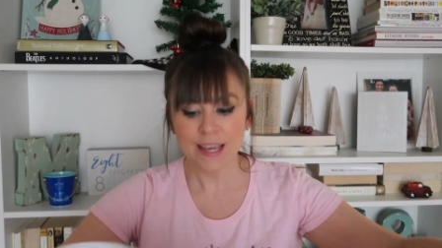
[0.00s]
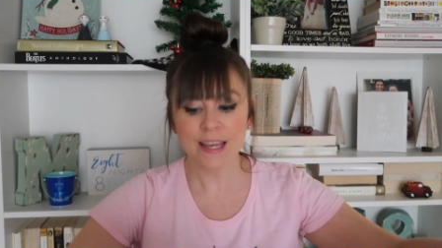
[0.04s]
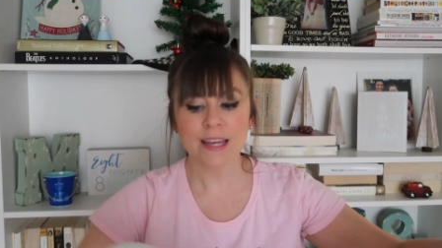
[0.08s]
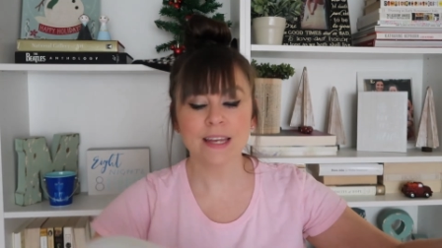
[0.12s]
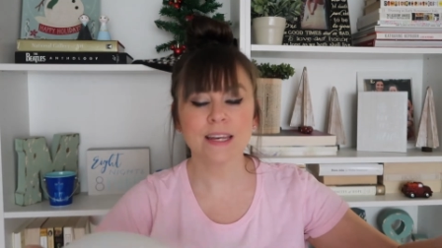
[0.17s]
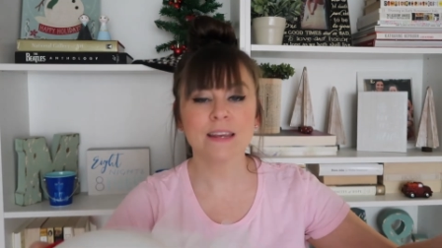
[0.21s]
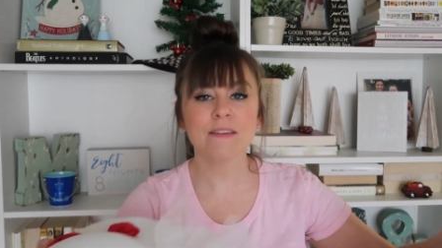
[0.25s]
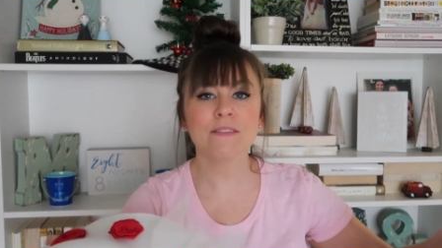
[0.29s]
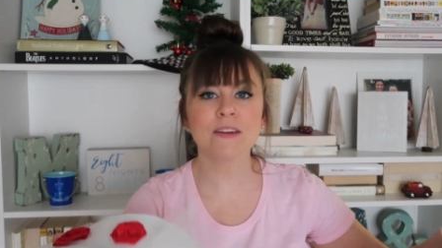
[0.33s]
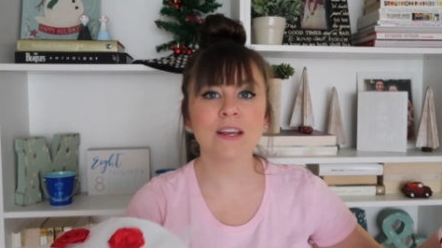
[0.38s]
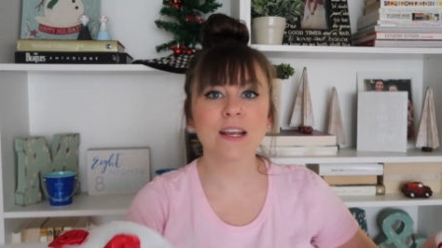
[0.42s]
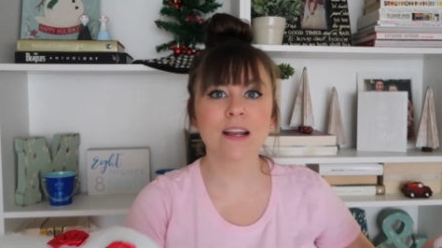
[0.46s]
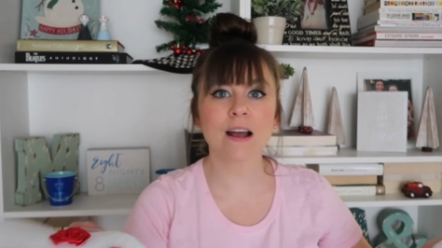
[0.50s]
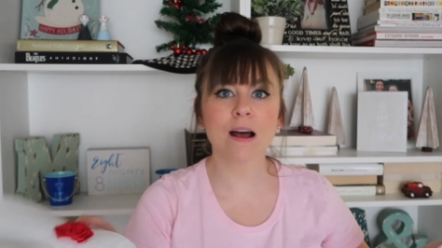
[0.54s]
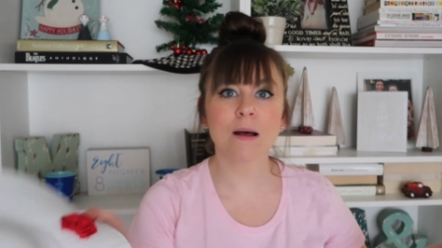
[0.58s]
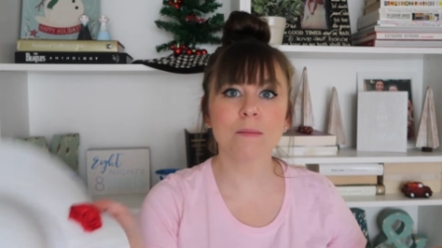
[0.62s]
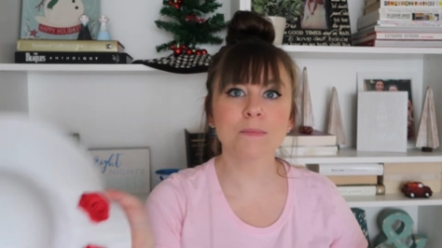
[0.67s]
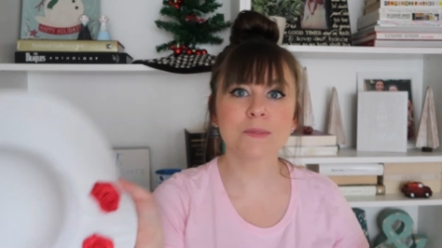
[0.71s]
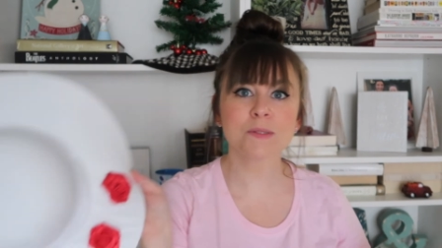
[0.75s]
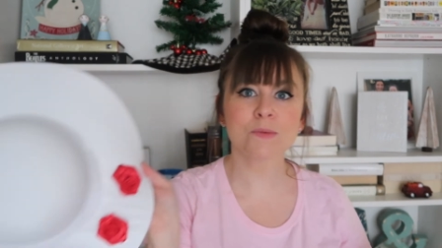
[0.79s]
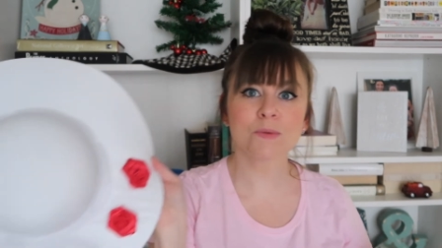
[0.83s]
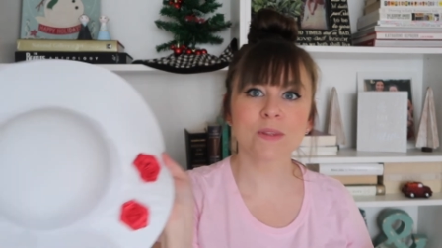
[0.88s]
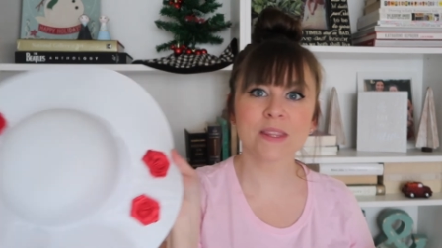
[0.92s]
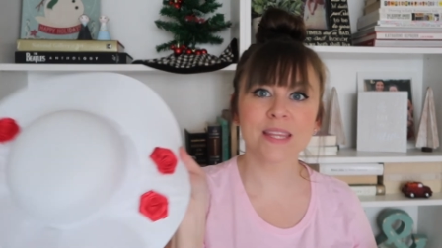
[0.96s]
it even
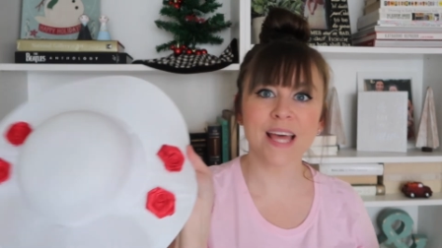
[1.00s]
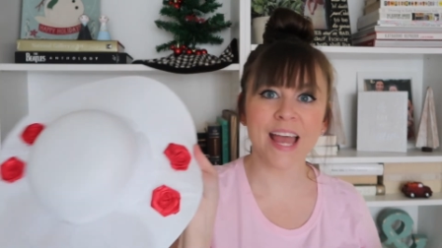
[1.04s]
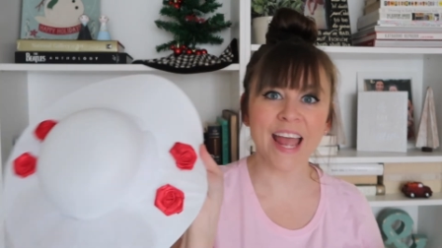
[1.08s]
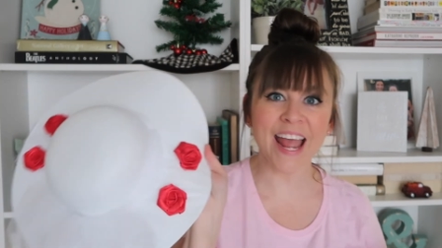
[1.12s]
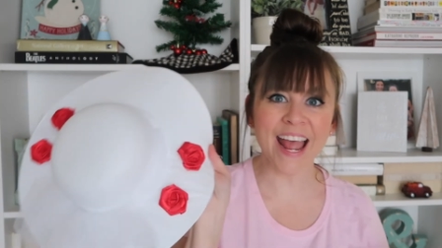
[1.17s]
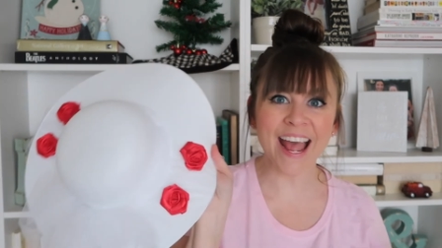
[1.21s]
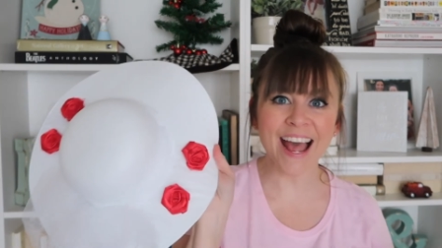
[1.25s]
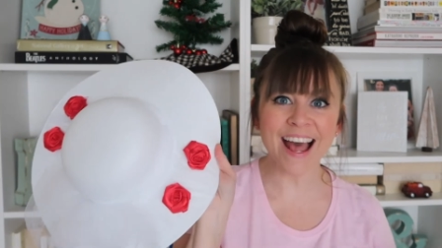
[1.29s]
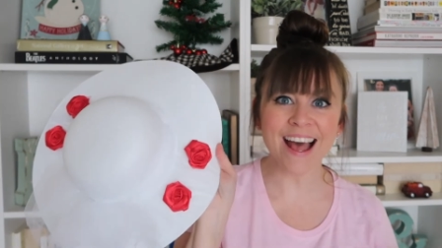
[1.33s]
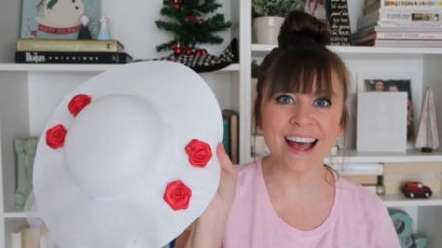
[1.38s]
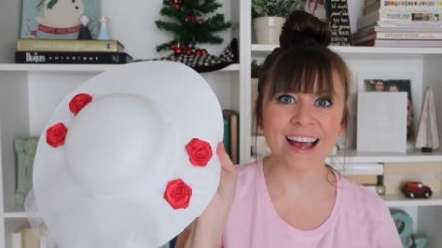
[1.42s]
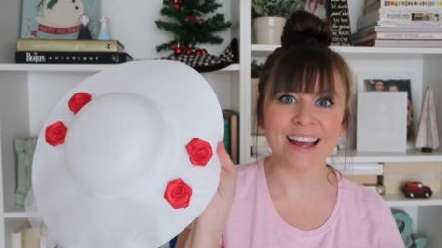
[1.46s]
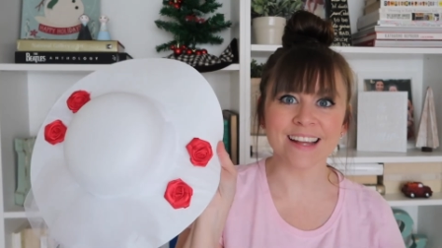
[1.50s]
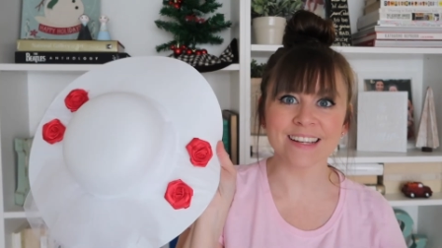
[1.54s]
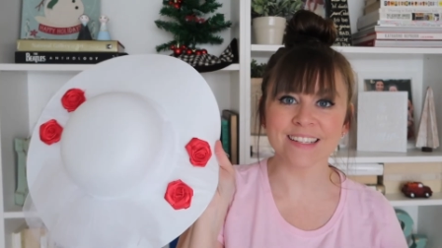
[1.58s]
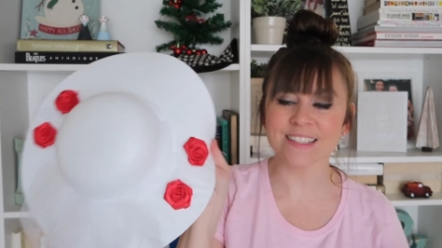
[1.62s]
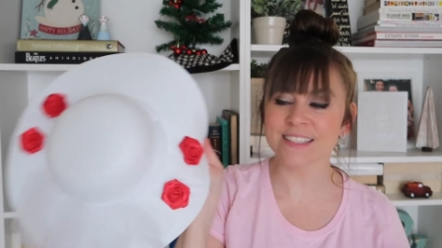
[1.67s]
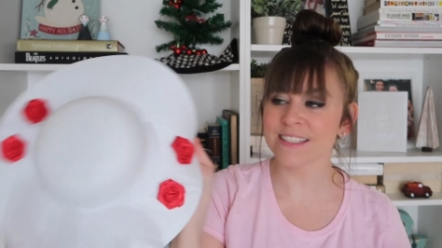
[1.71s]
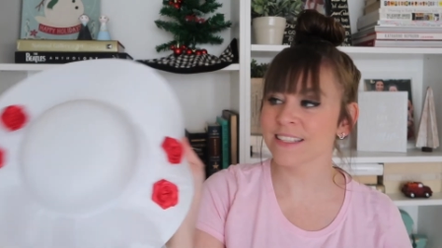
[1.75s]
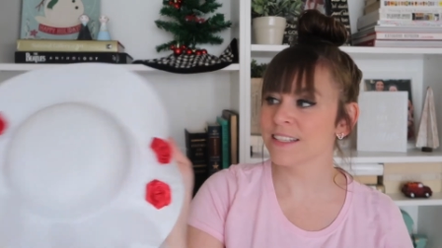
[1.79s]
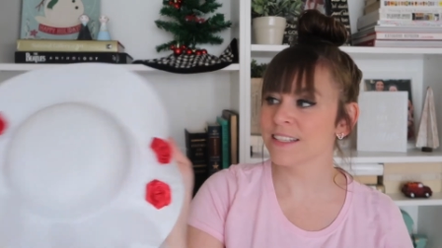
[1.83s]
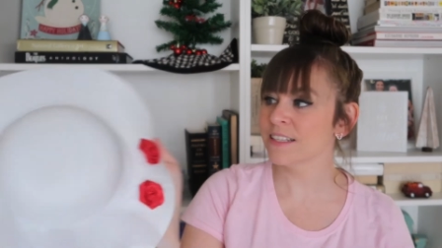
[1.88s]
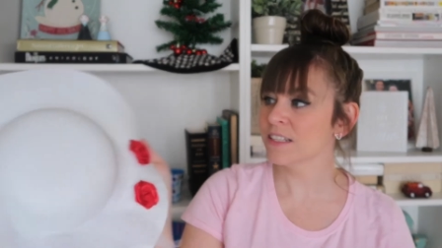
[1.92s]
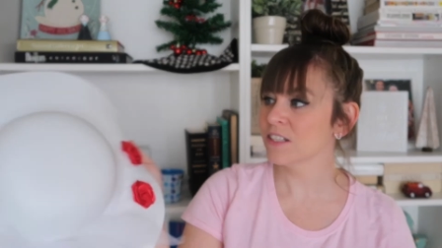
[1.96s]
comes with the hat.
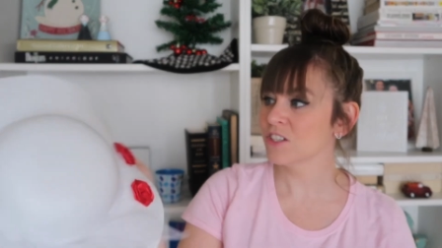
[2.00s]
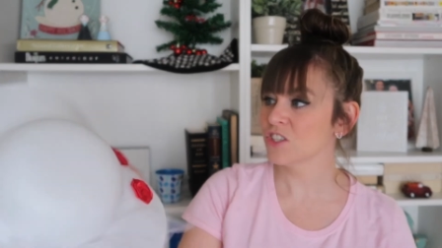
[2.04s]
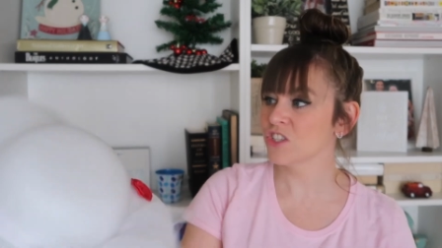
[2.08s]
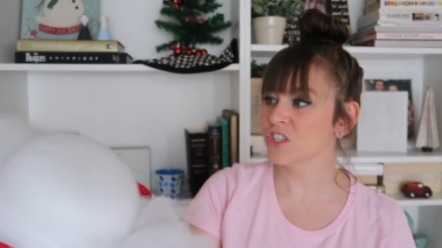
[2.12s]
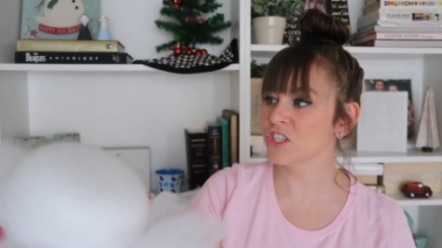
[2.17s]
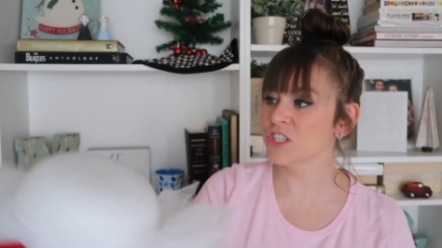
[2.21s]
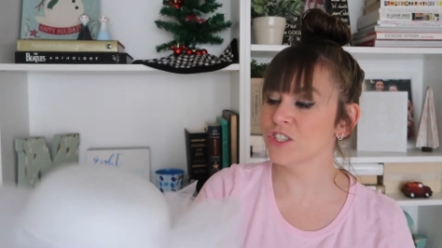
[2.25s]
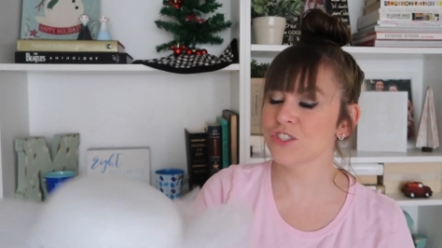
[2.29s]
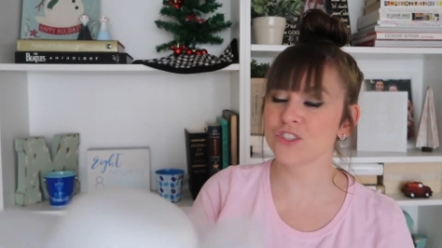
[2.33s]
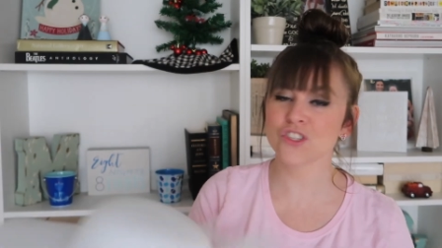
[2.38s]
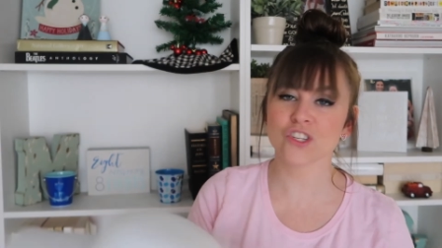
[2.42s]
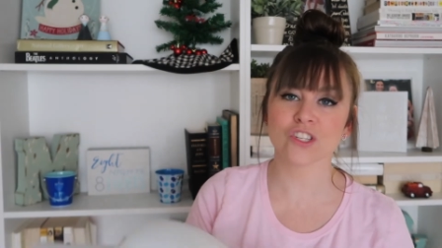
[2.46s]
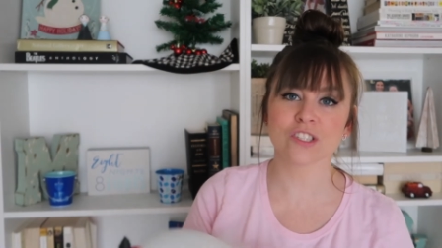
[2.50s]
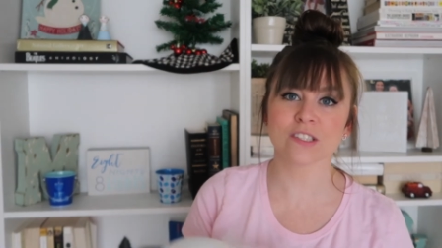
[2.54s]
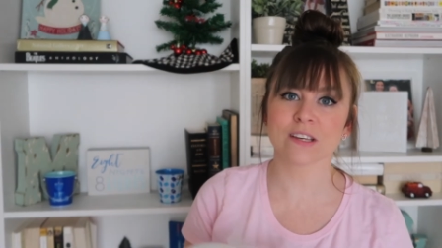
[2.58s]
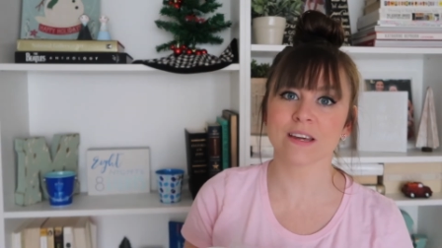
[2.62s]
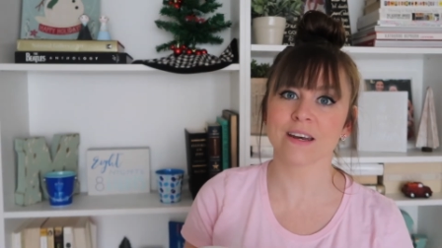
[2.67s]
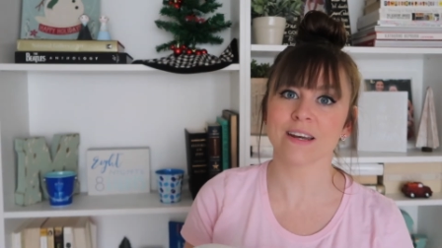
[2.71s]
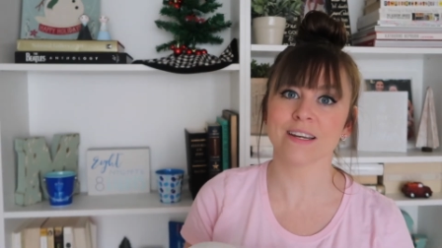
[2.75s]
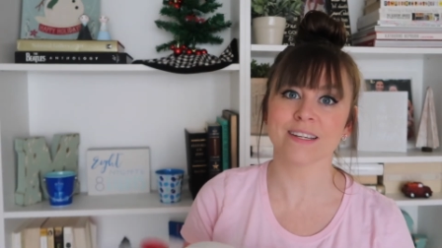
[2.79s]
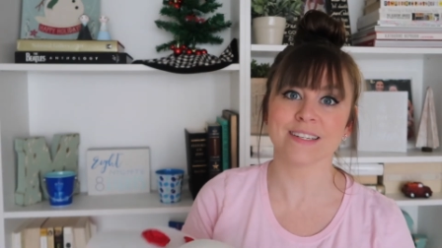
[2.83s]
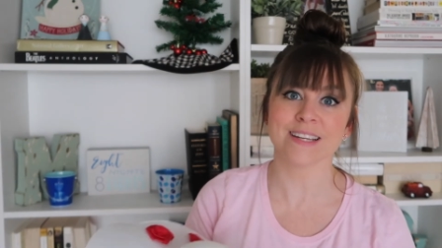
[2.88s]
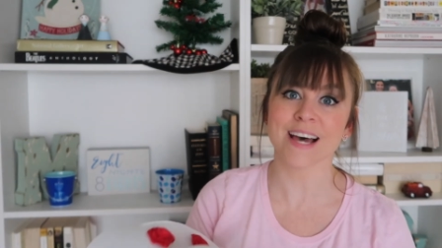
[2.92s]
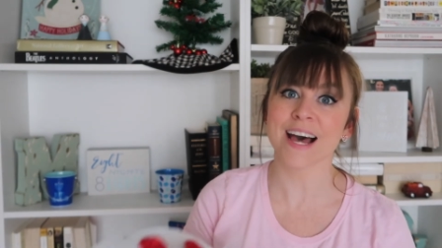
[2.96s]
She's just
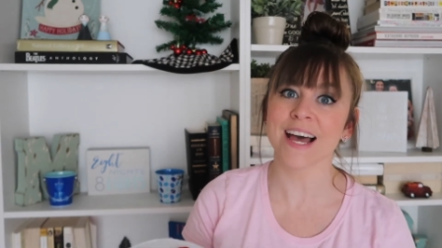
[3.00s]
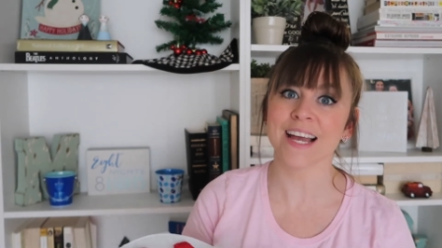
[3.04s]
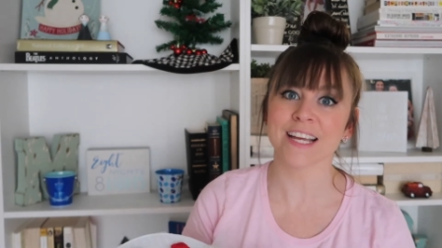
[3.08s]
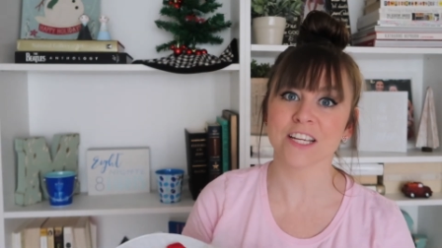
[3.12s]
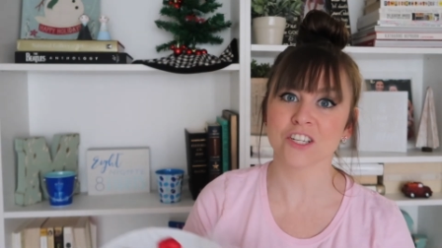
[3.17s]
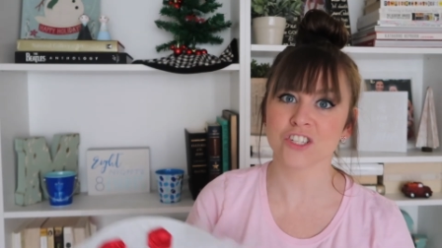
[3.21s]
gonna die.